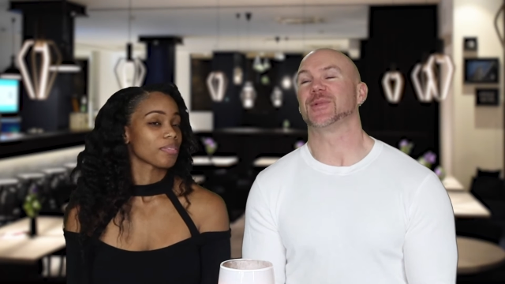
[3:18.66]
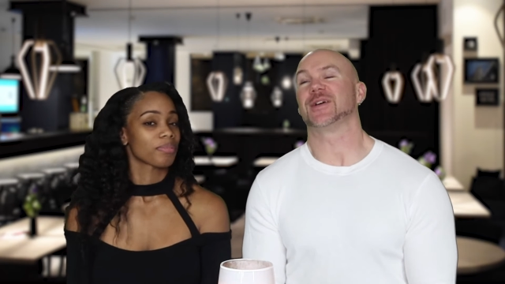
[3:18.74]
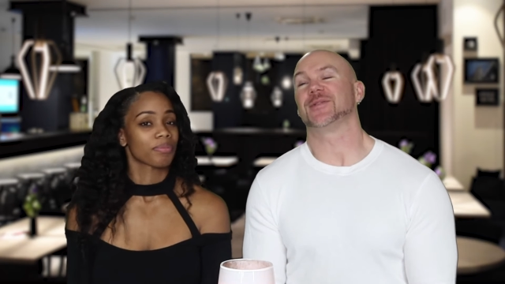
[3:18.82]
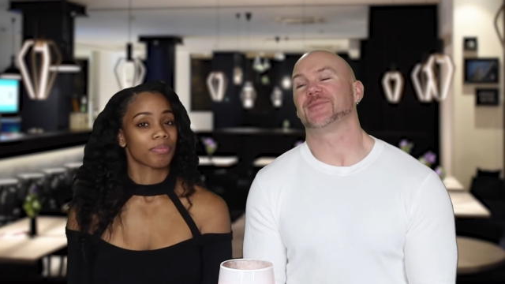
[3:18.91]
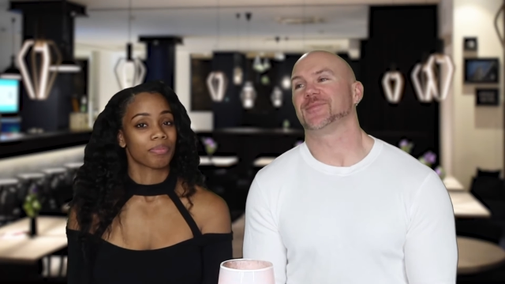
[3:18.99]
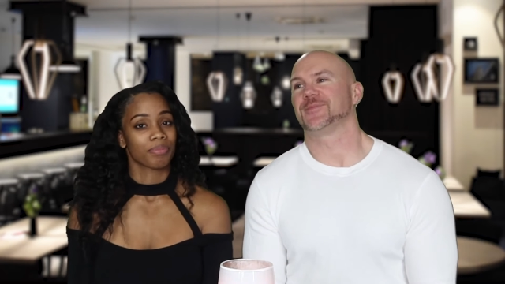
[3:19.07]

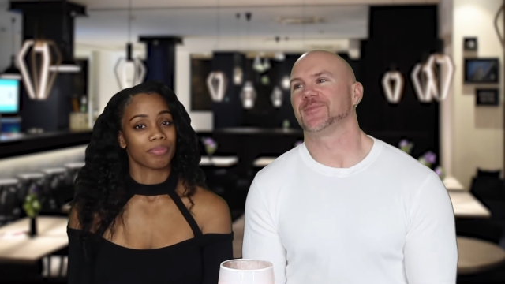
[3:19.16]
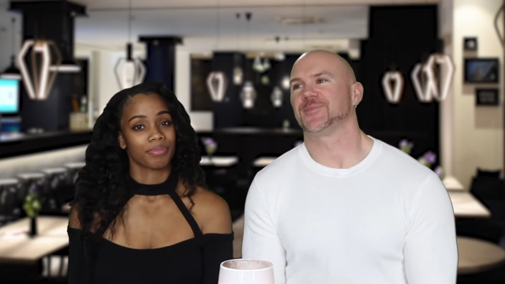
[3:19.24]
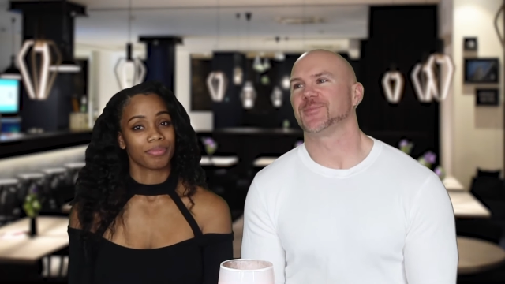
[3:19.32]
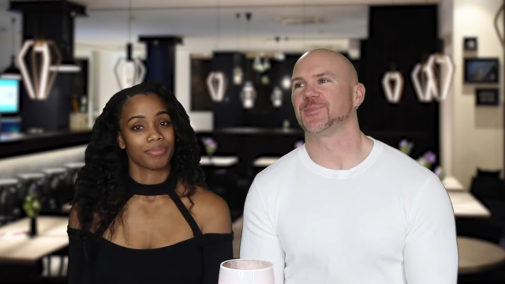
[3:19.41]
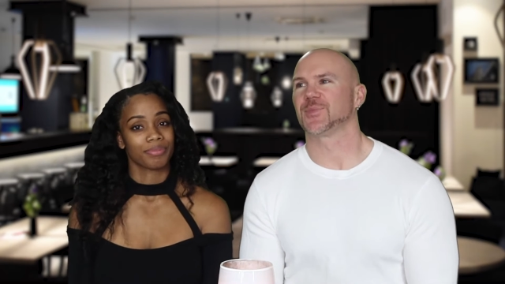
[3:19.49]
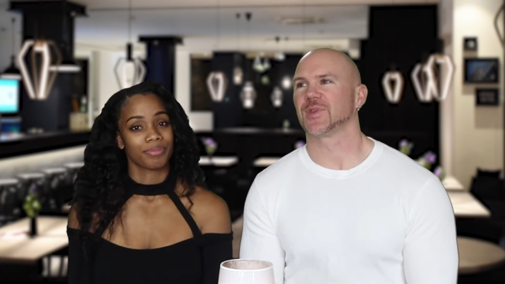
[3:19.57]
Speaker 1: But
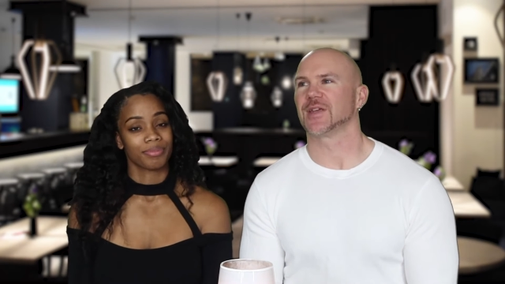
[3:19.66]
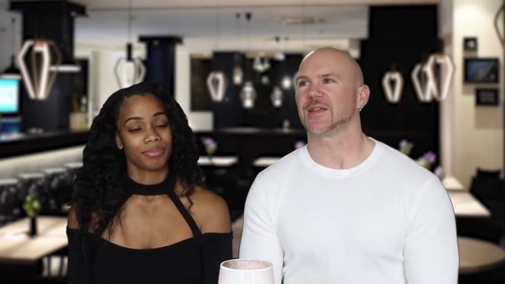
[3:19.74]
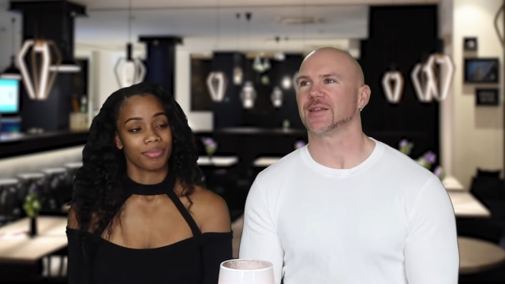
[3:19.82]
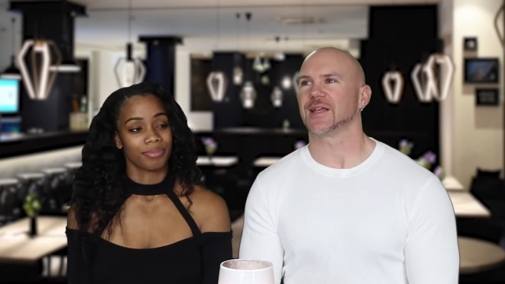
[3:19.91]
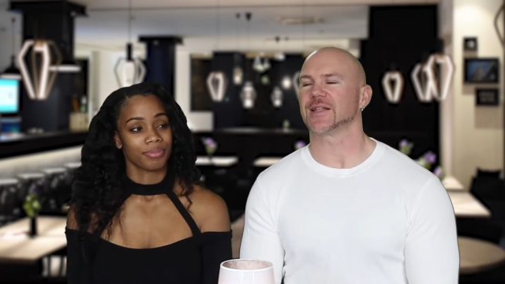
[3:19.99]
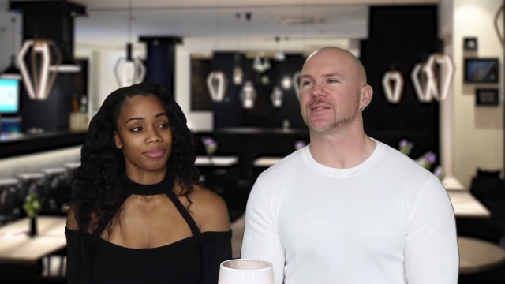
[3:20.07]

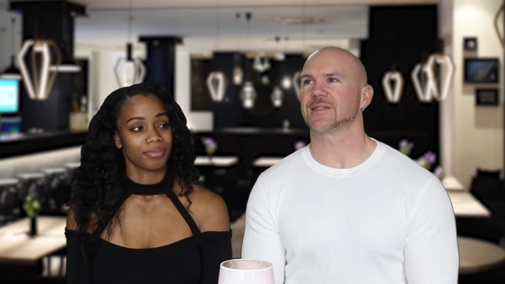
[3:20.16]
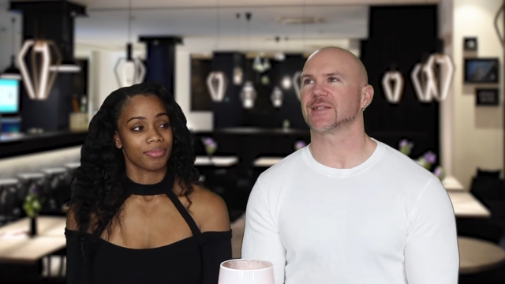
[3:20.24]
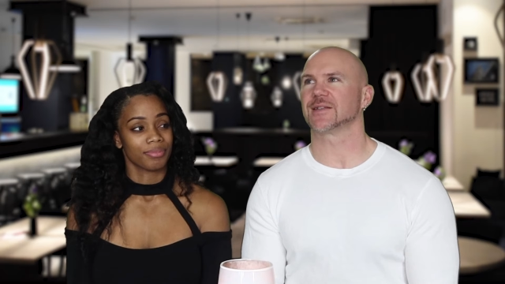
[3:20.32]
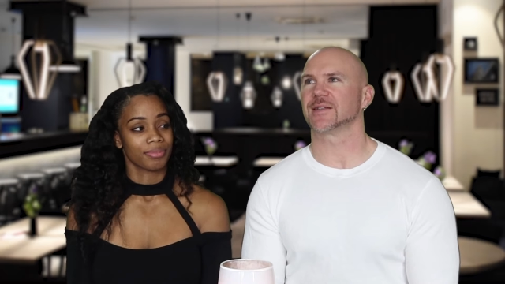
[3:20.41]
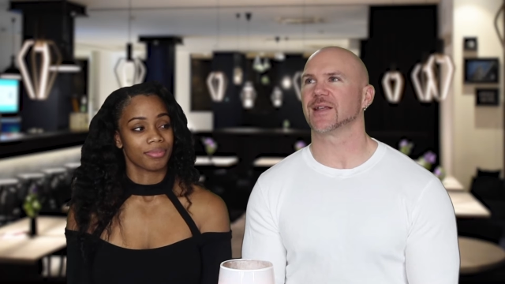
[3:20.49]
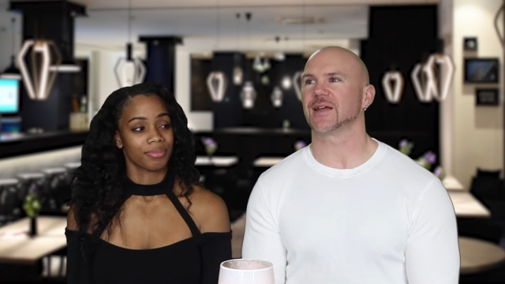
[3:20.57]
that's
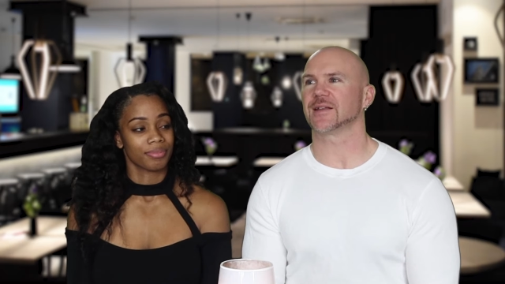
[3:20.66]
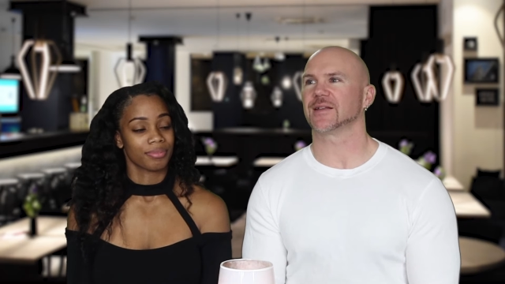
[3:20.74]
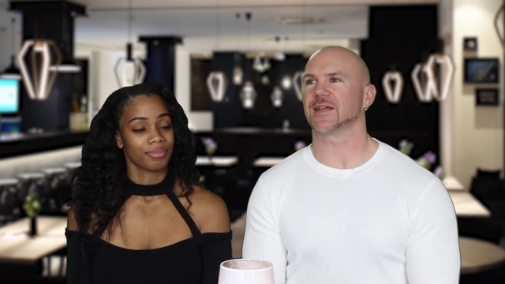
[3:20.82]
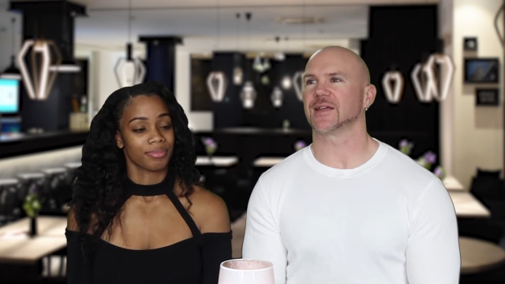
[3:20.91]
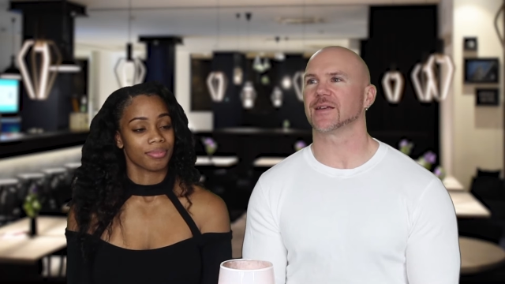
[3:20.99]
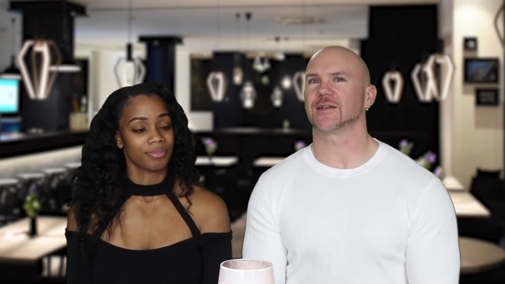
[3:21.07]
that
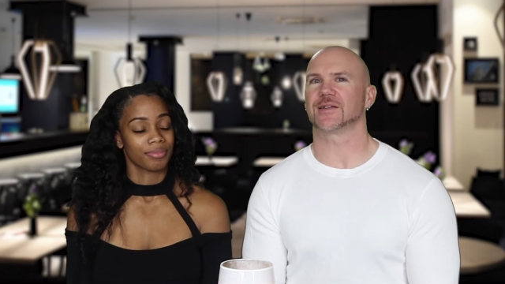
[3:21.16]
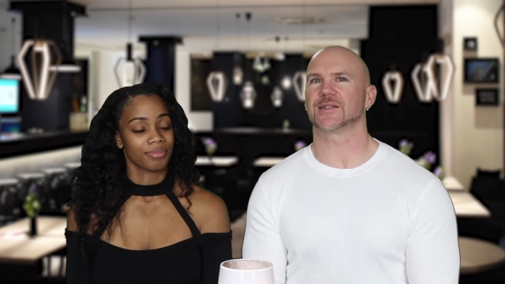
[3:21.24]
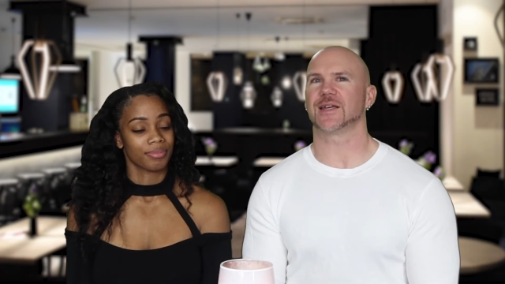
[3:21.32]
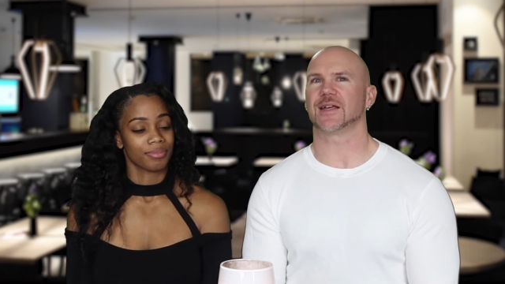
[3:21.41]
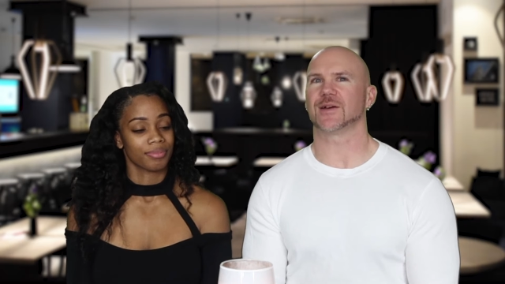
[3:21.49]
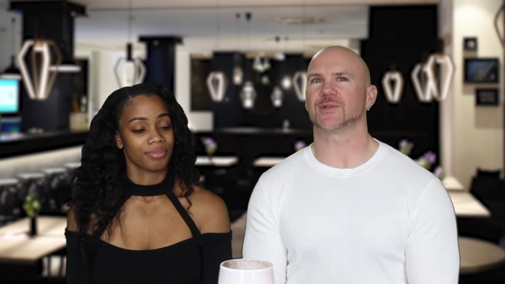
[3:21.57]
like because
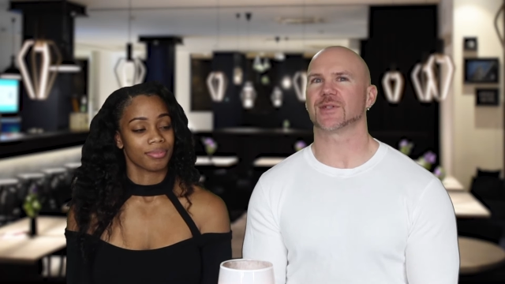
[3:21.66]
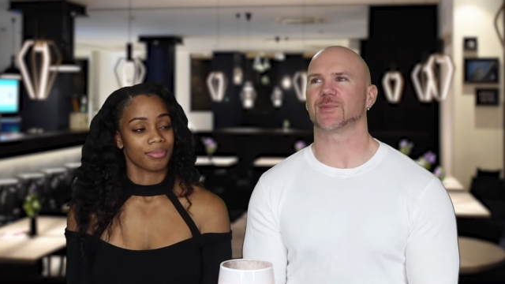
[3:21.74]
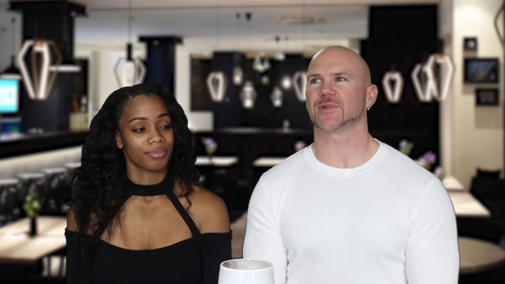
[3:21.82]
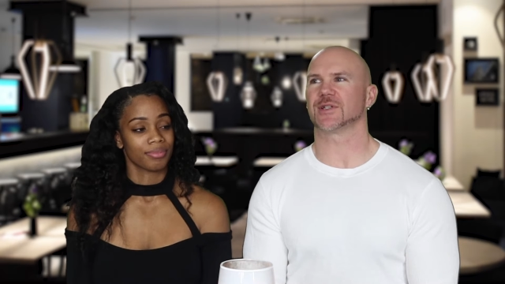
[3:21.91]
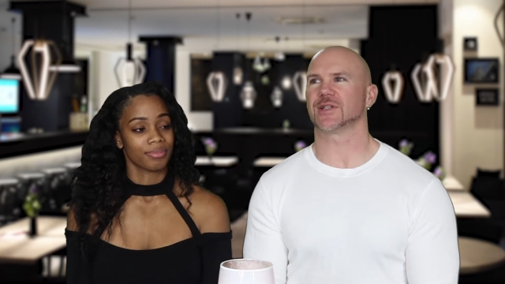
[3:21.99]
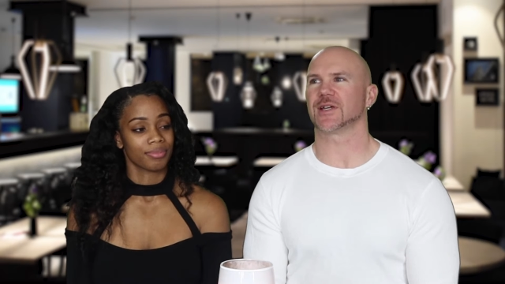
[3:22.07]
yeah, that was
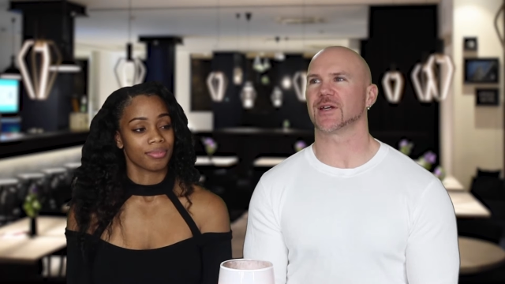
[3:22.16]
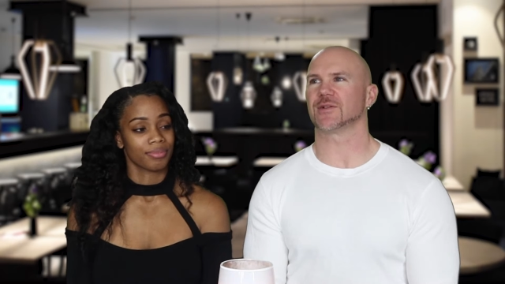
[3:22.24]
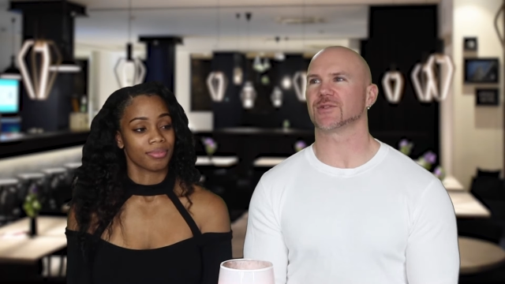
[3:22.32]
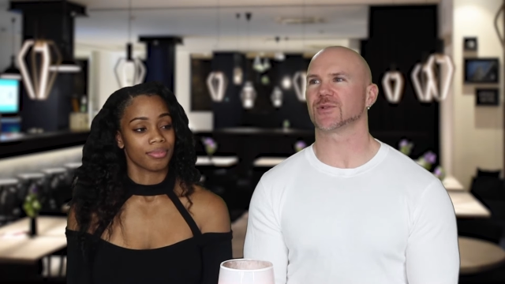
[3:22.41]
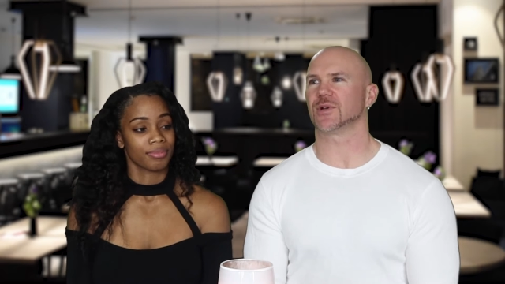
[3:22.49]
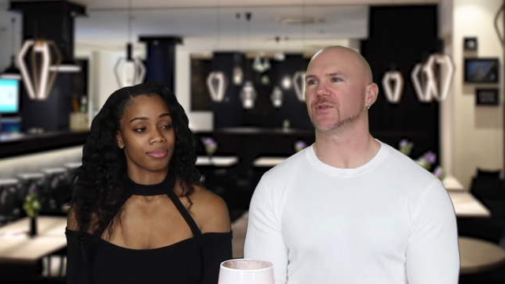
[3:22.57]
up to like I
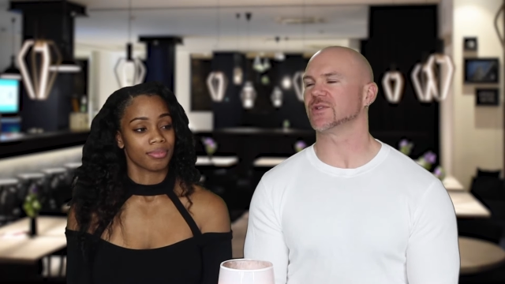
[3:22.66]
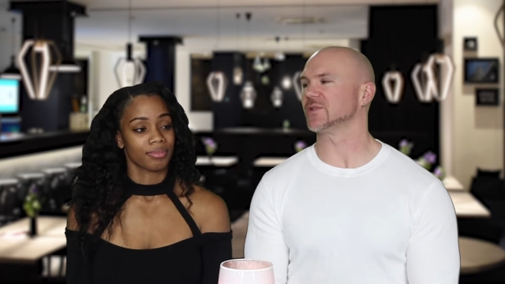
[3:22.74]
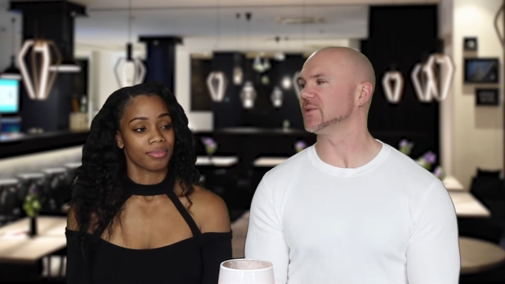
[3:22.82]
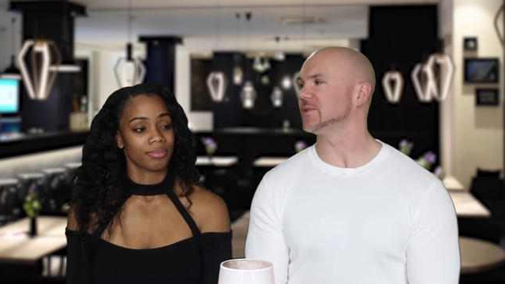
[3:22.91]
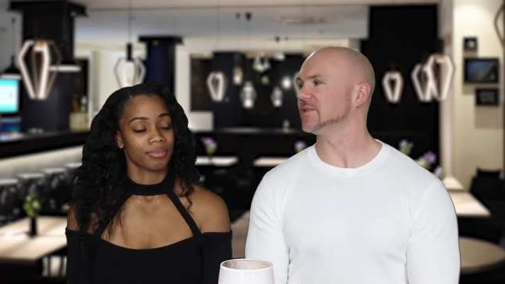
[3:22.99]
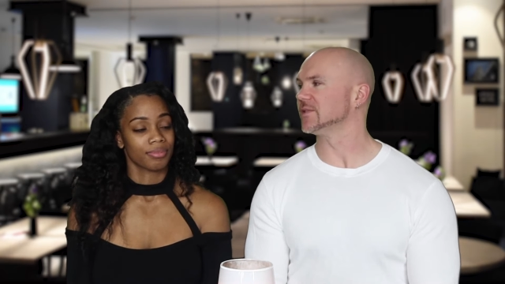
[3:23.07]
was 12 years
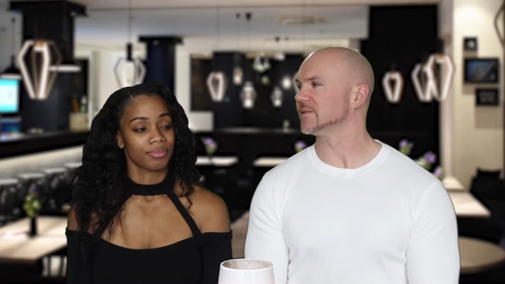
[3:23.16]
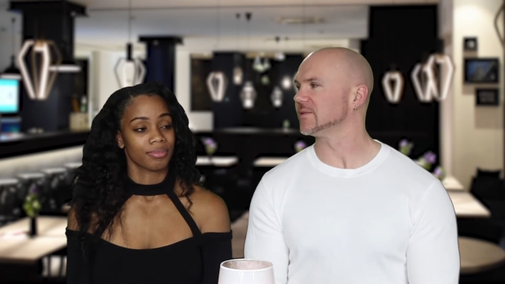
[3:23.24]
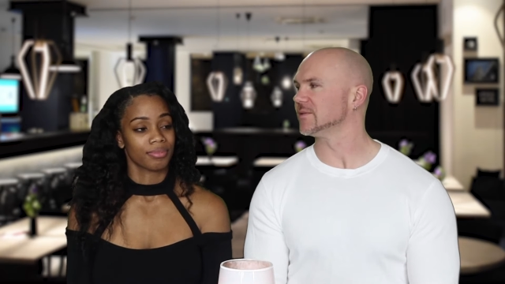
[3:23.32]
old.